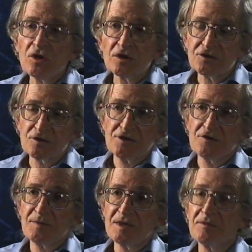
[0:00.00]
all
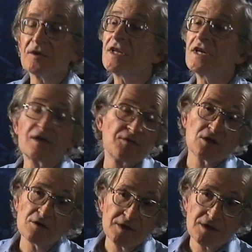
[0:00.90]
sorts of people, they don't
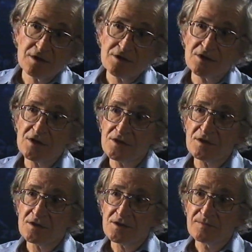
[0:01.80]
even know of each other's
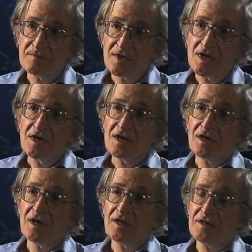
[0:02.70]
existence.
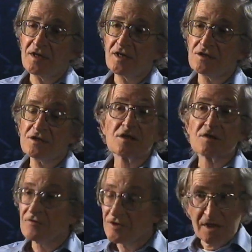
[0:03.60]

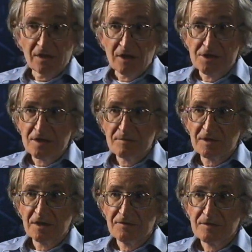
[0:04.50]
There's a very large
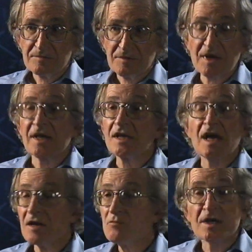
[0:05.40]
number of them. In
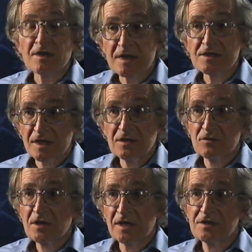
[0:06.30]
fact, one of the things I
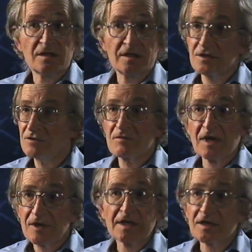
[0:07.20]
do constantly is
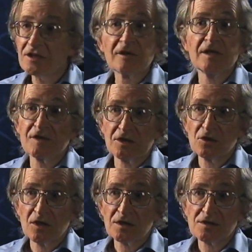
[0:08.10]
run around the country
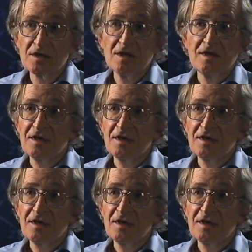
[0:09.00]
giving talks.